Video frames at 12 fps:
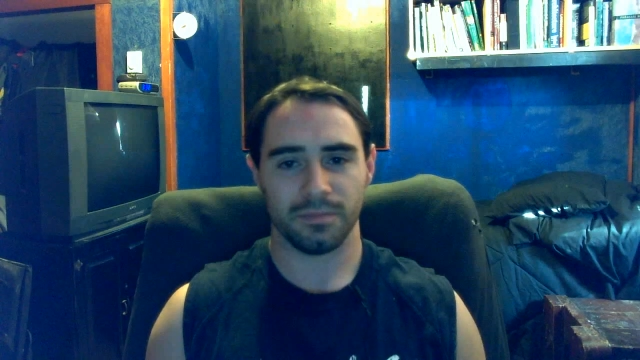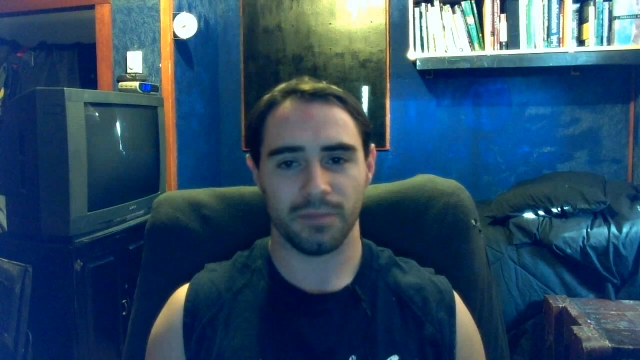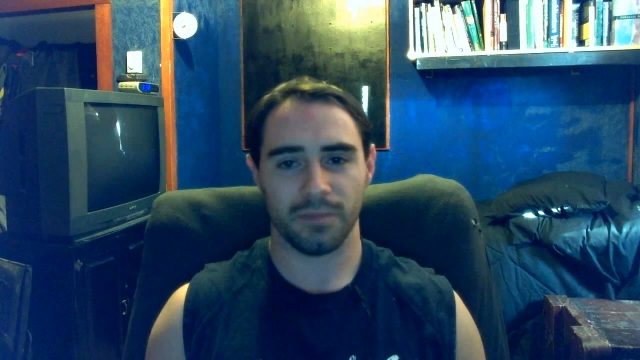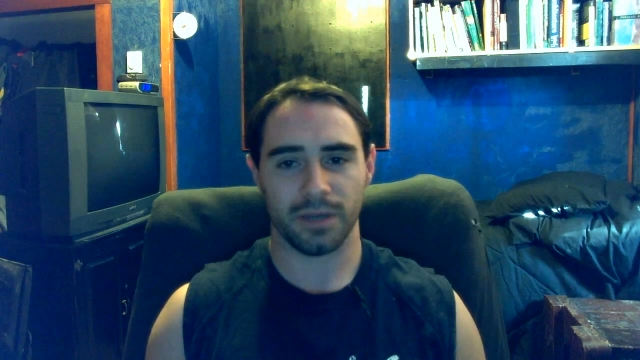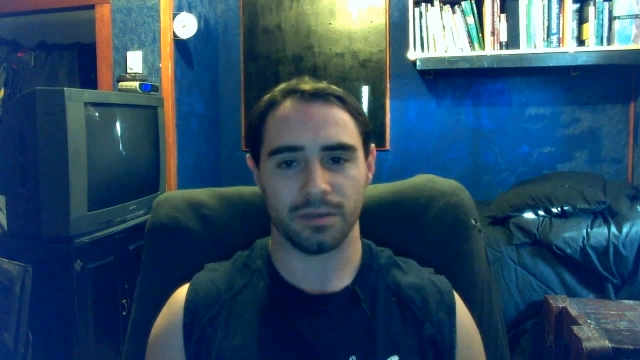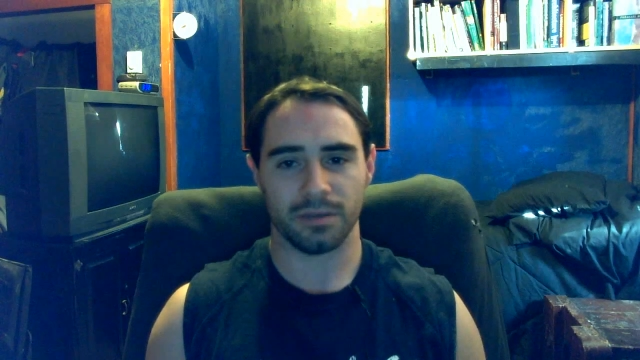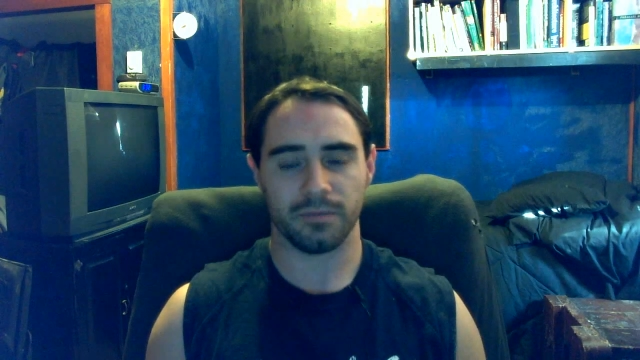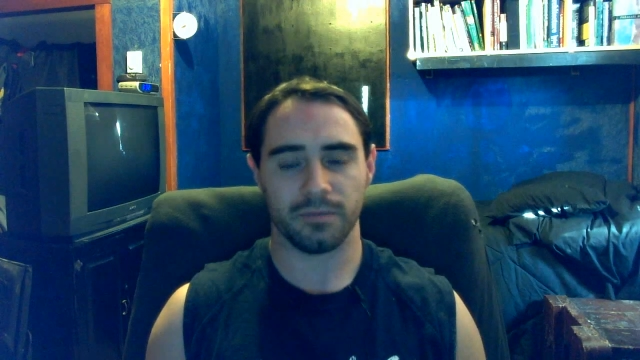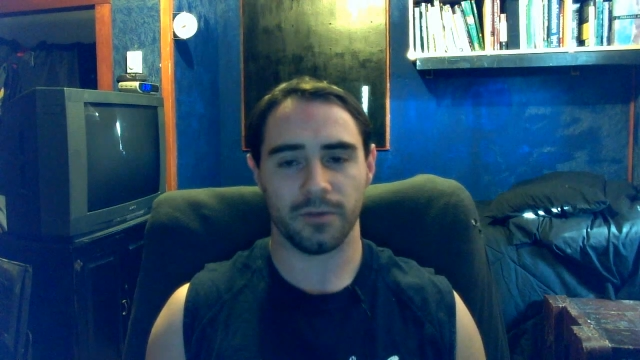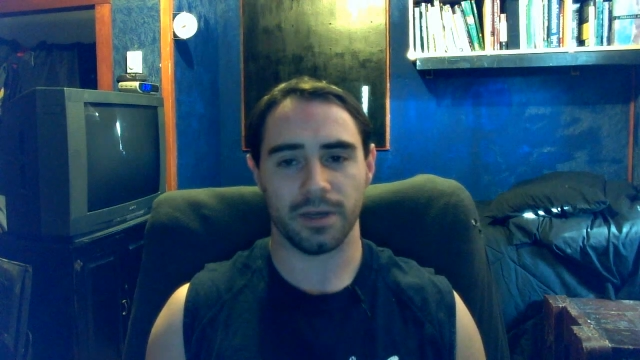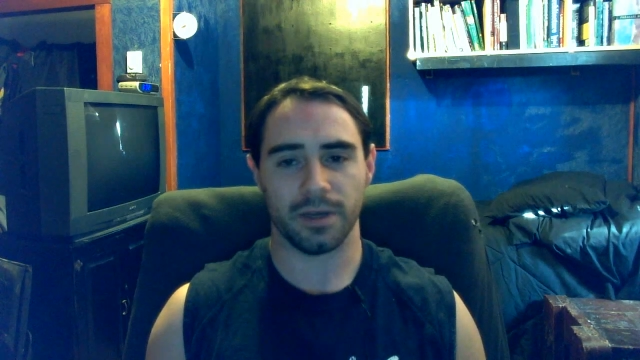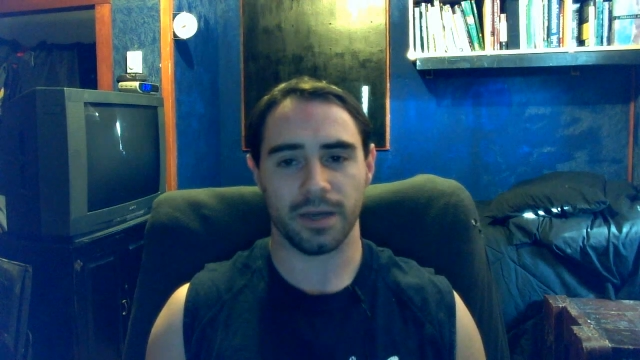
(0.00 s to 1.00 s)
by this
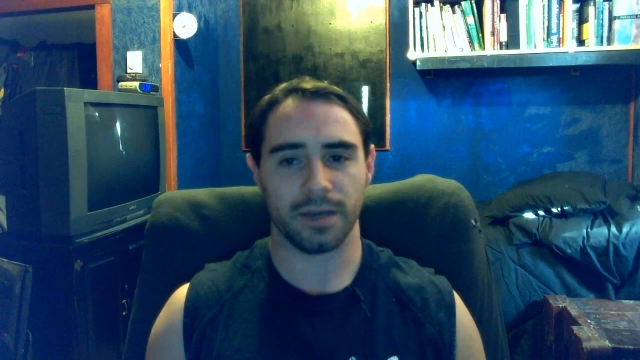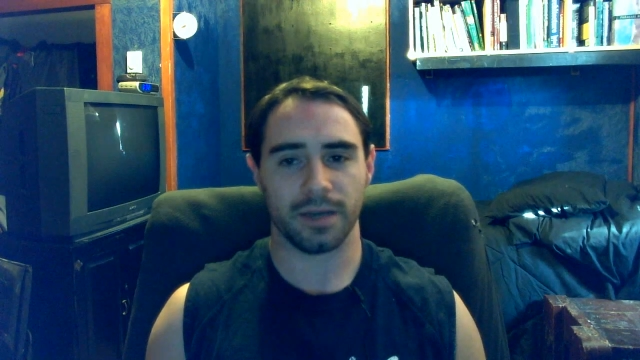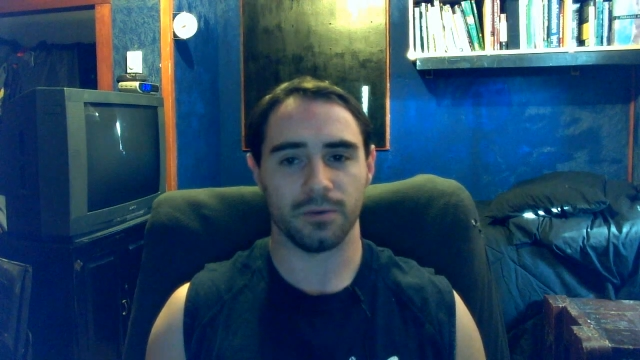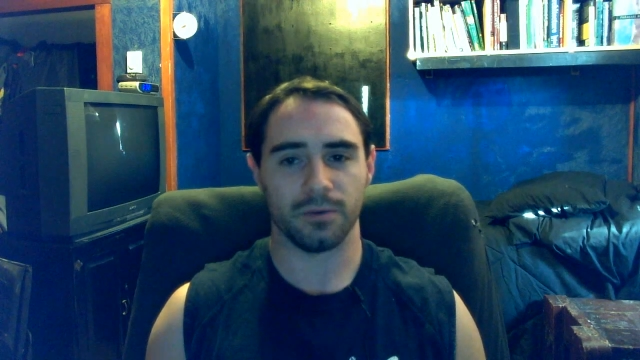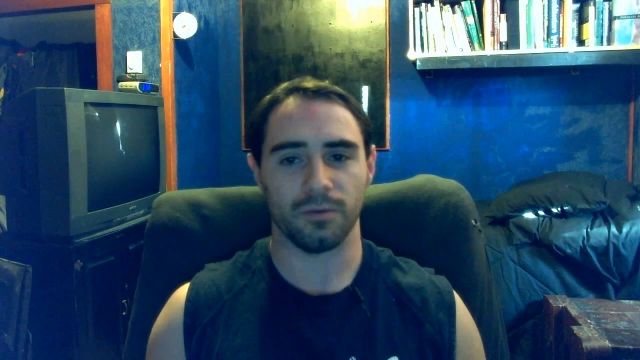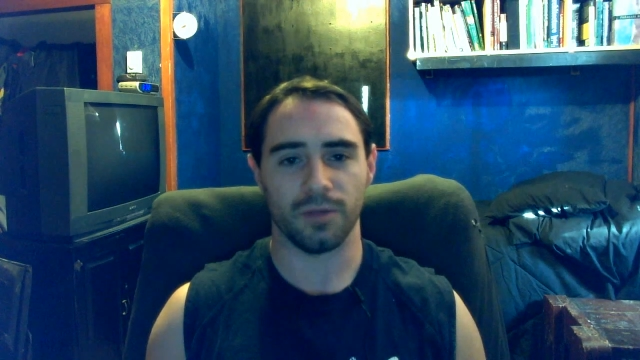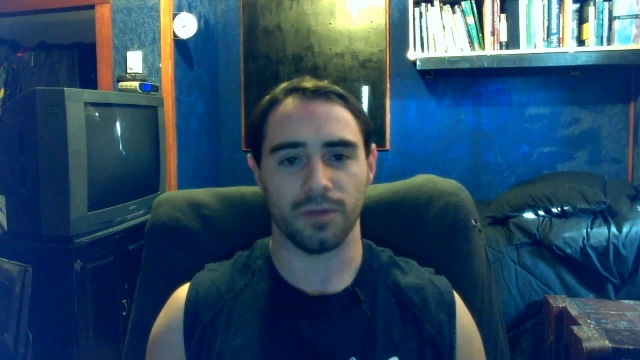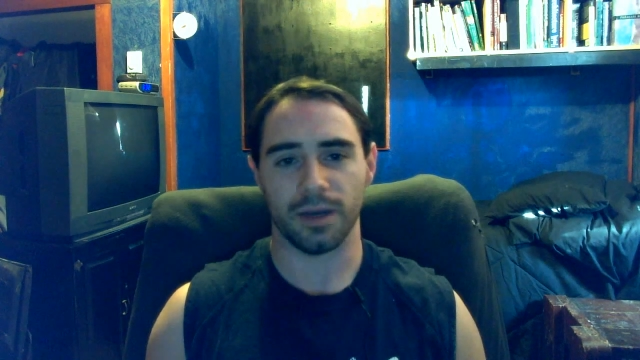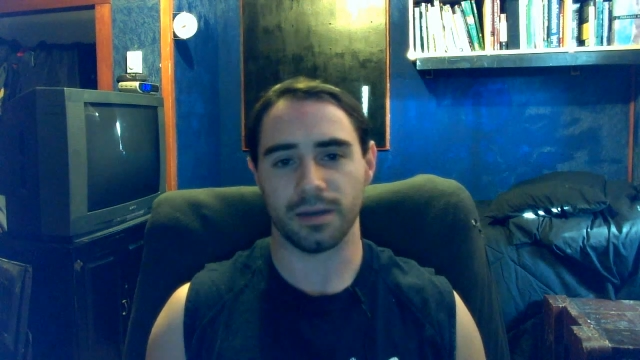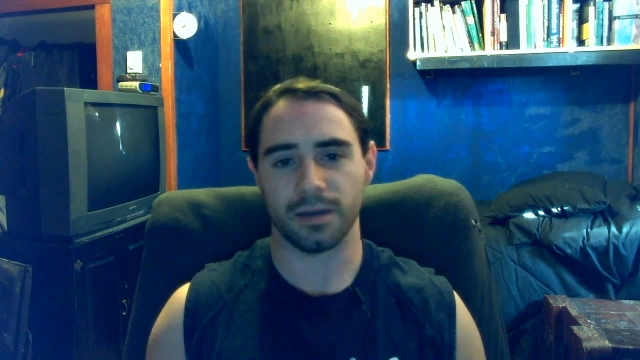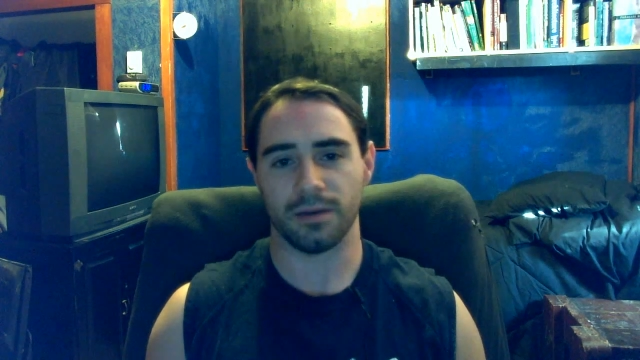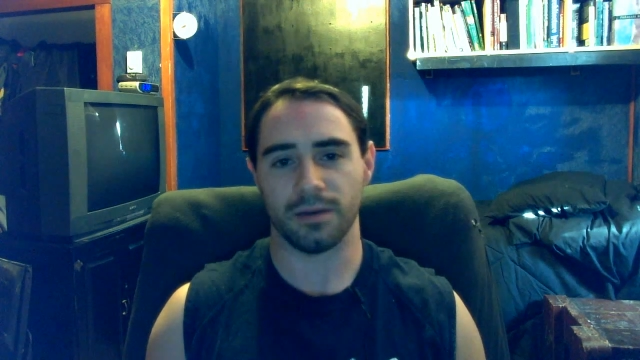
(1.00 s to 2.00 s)
freaking asshole
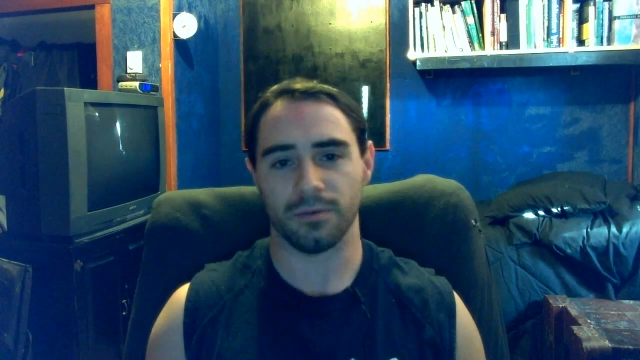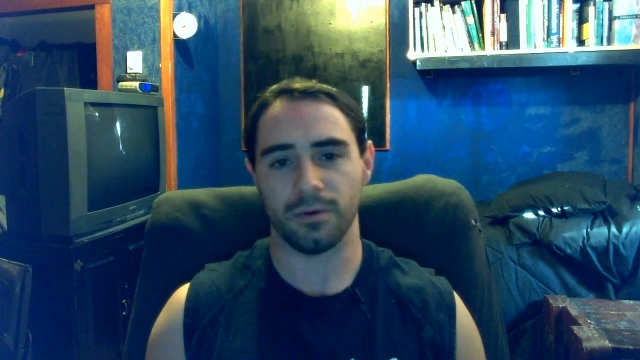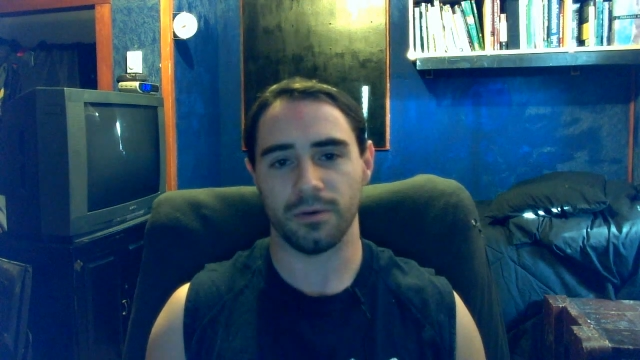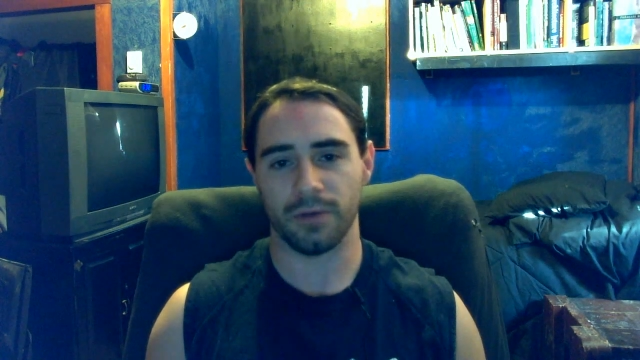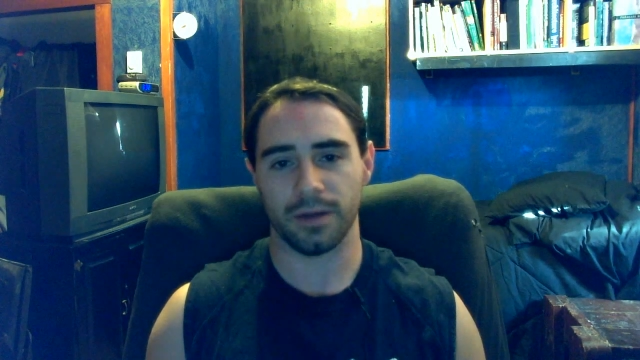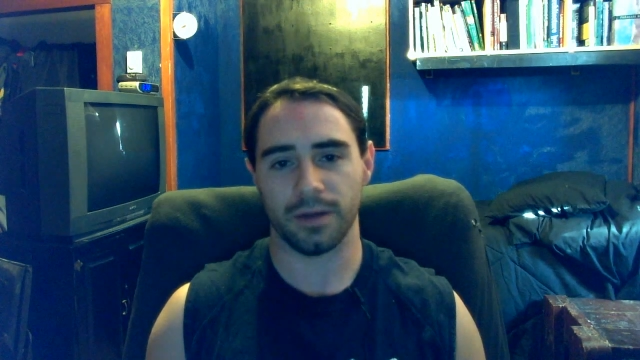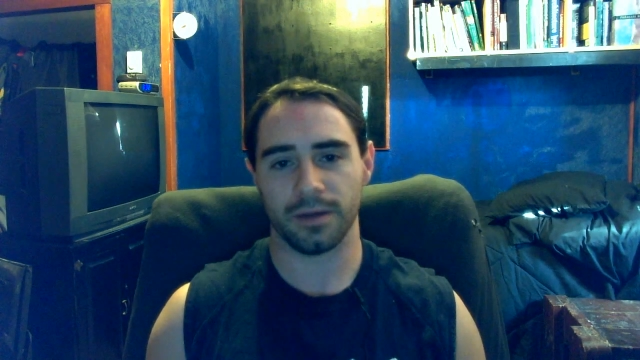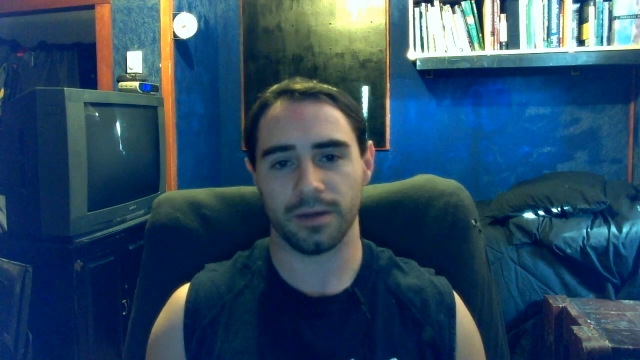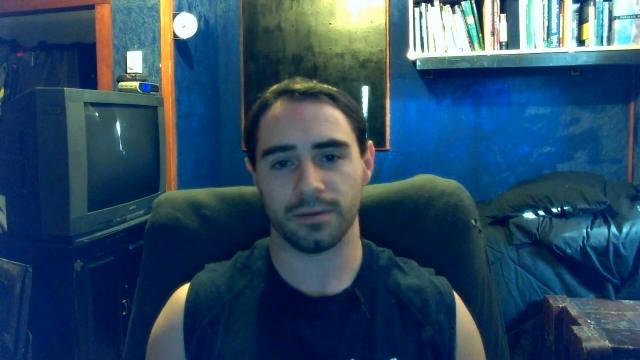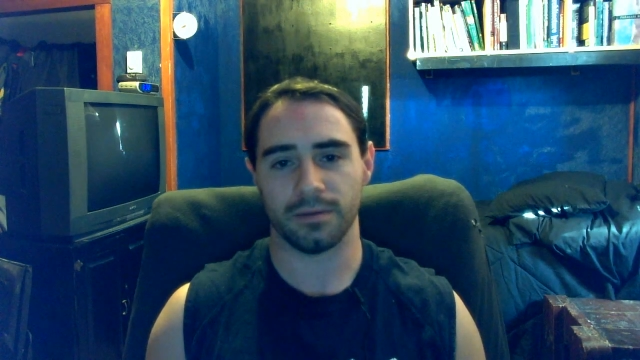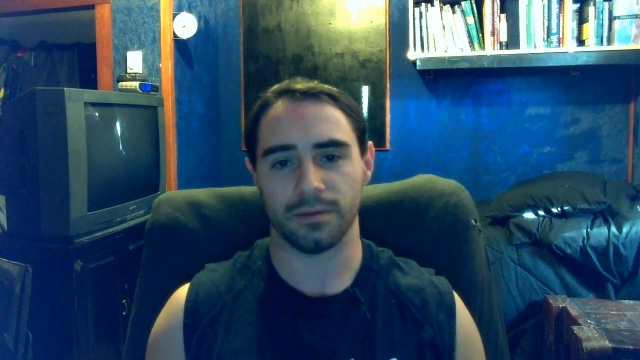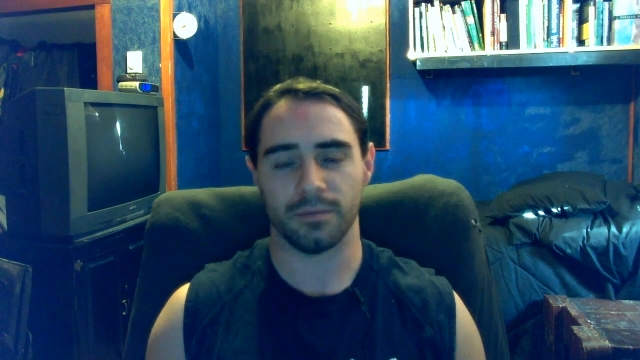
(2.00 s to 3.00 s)
flying down the road right next
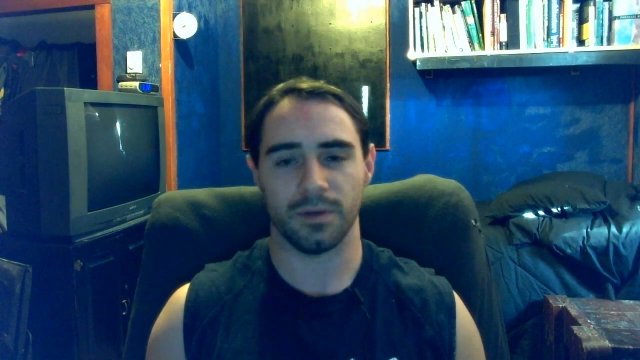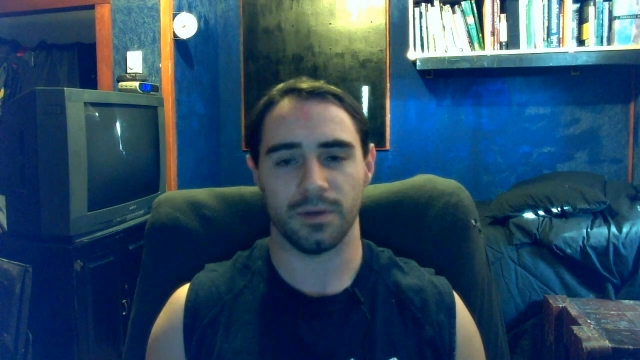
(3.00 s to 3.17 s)
to them.